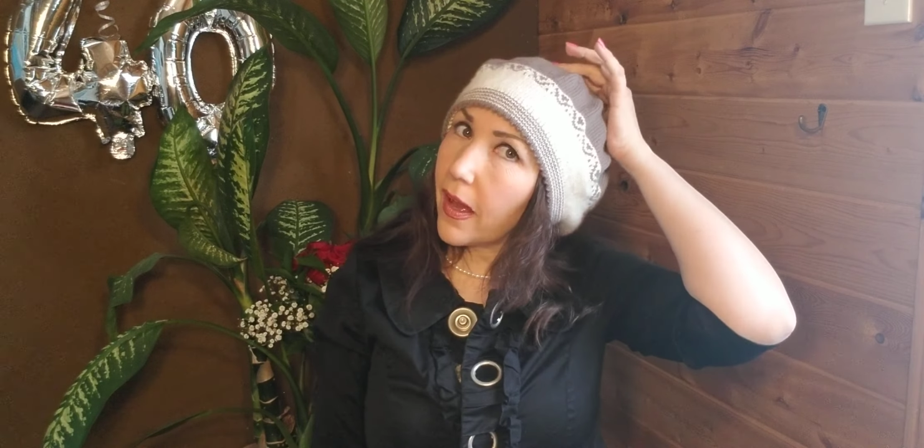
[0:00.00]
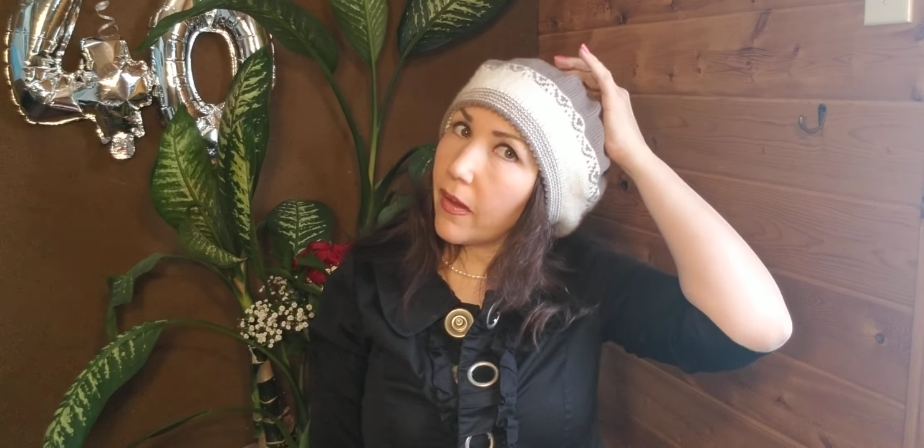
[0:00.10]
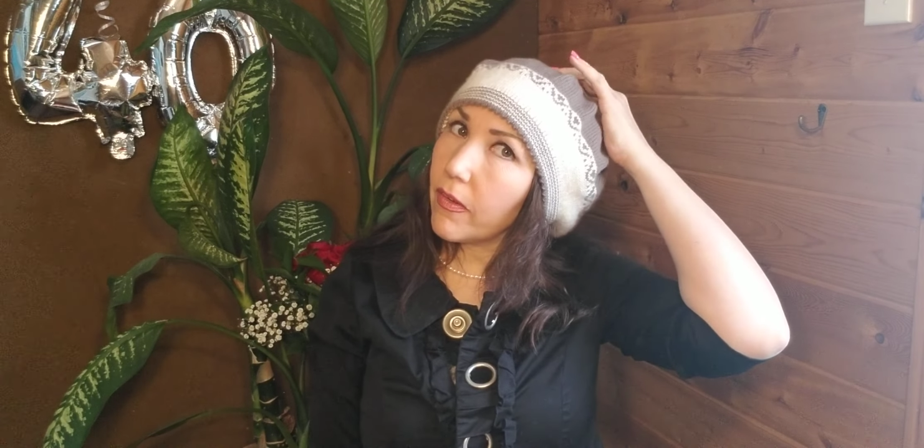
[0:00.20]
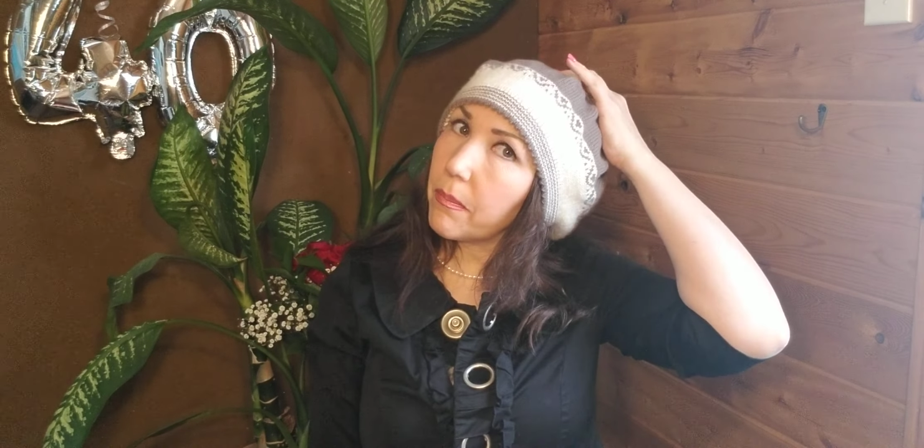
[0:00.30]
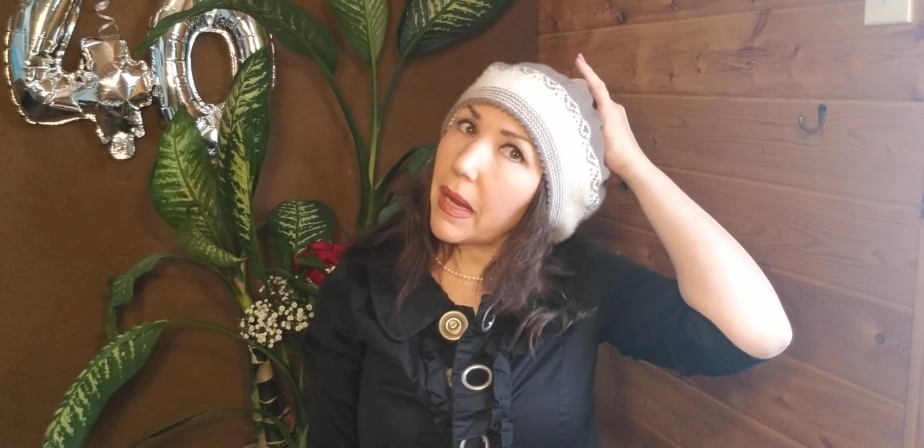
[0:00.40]
have
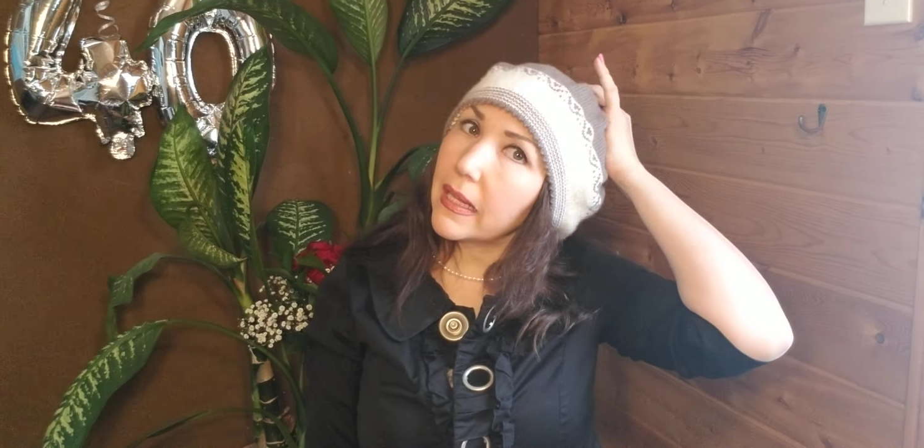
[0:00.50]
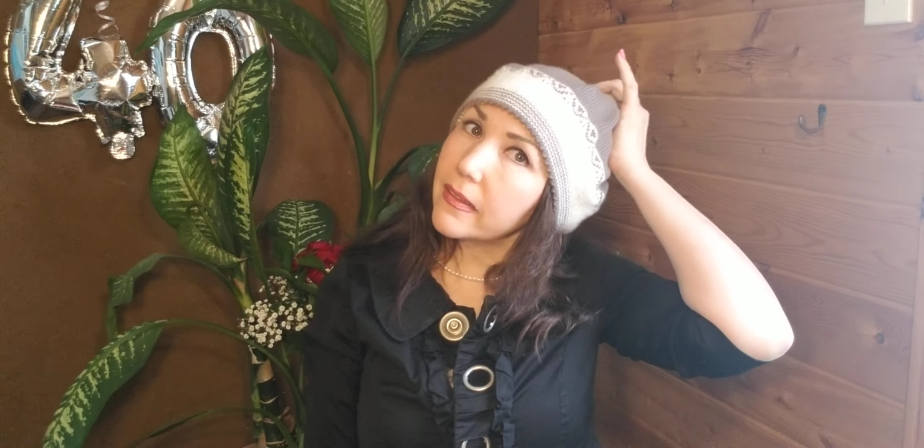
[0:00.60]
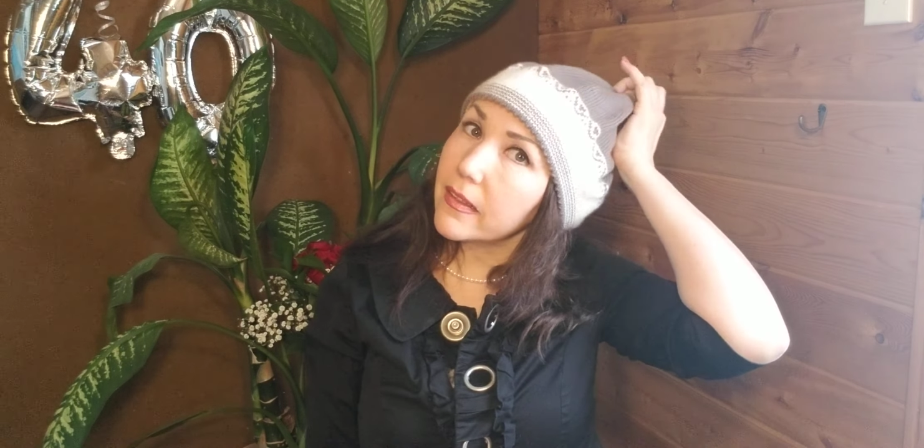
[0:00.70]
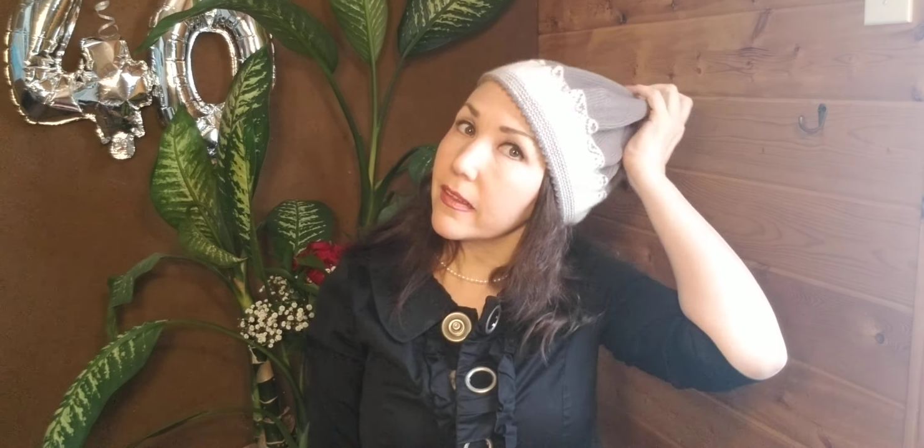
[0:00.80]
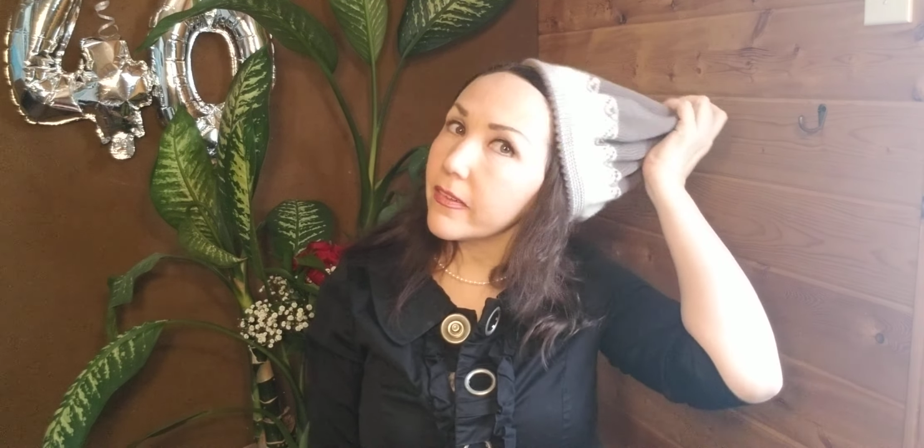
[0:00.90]
a
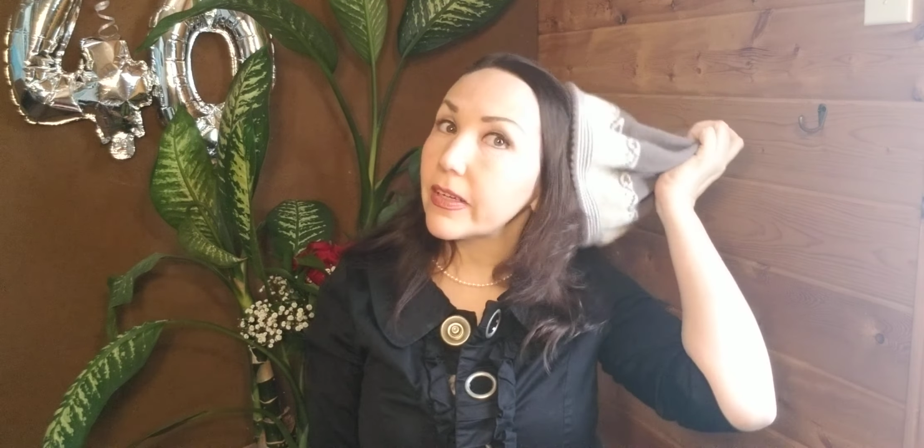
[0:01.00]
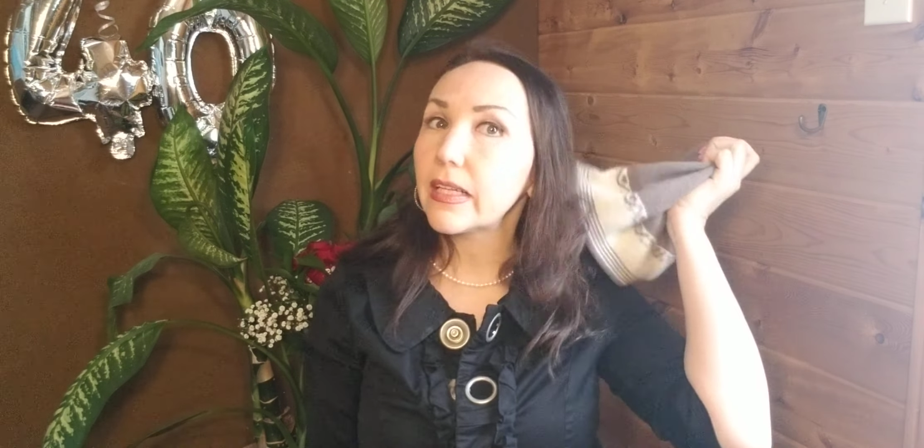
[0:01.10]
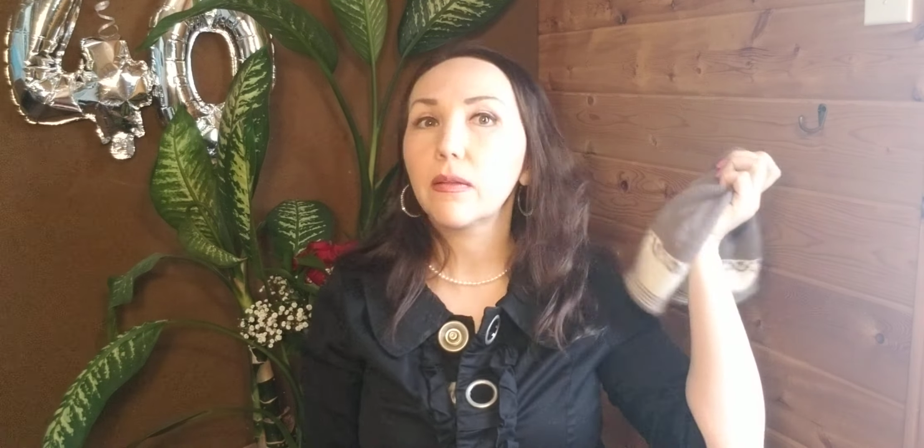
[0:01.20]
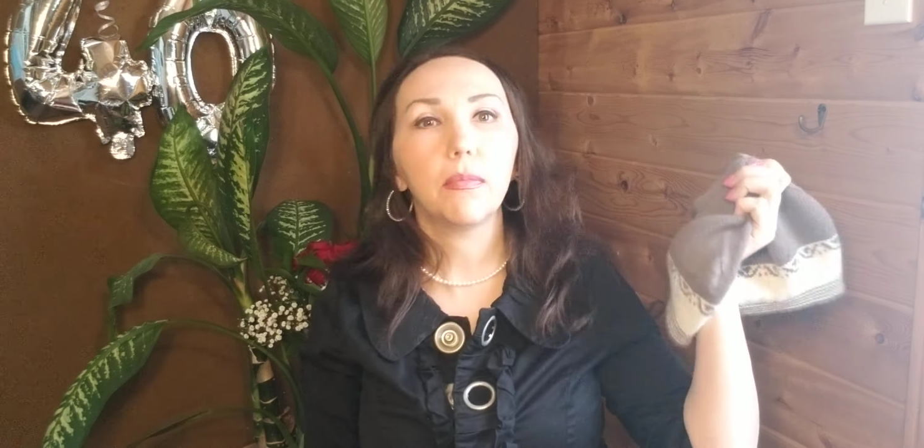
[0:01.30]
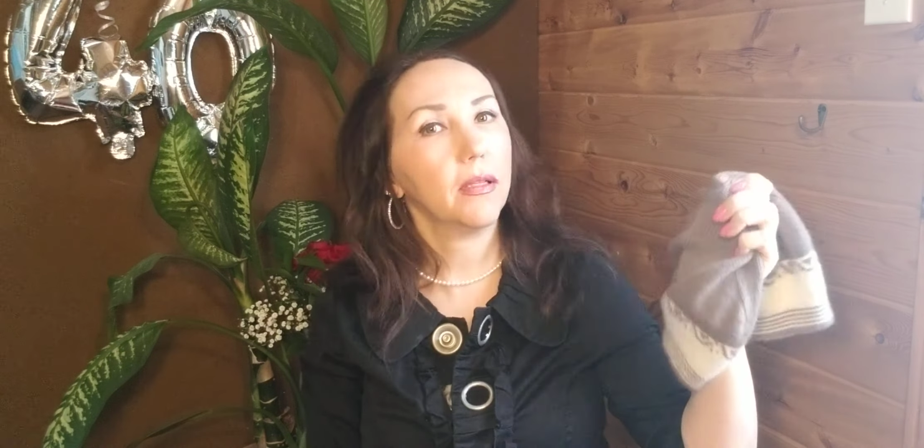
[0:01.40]
pattern
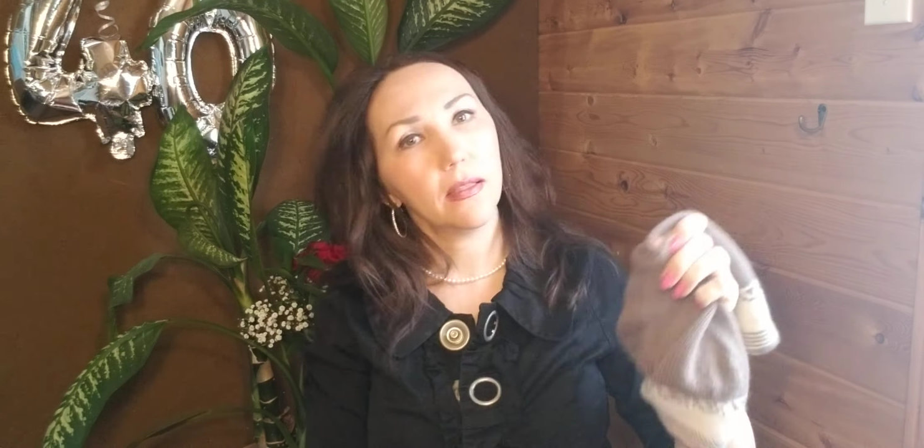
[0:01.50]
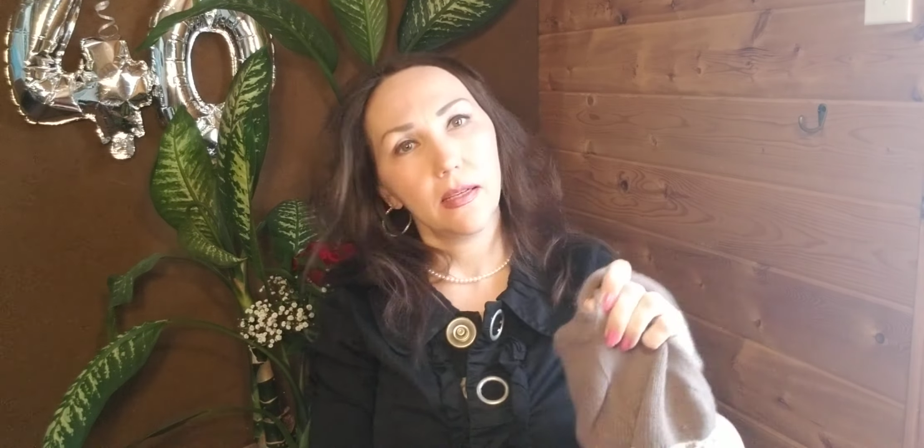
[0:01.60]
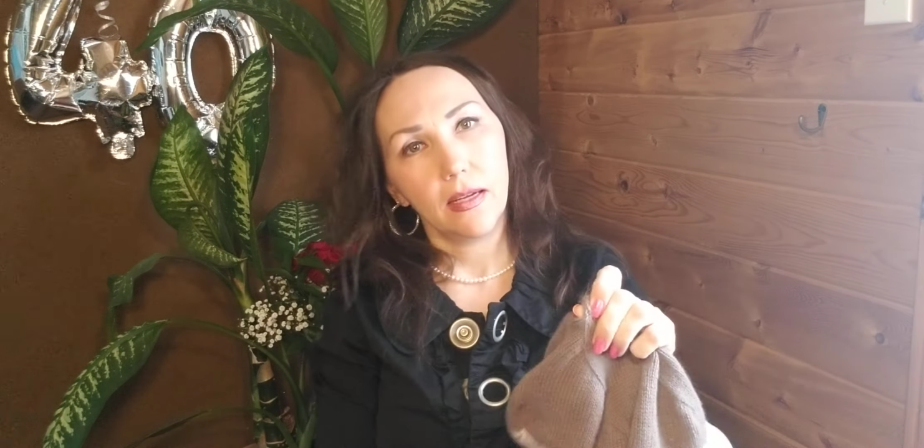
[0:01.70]
available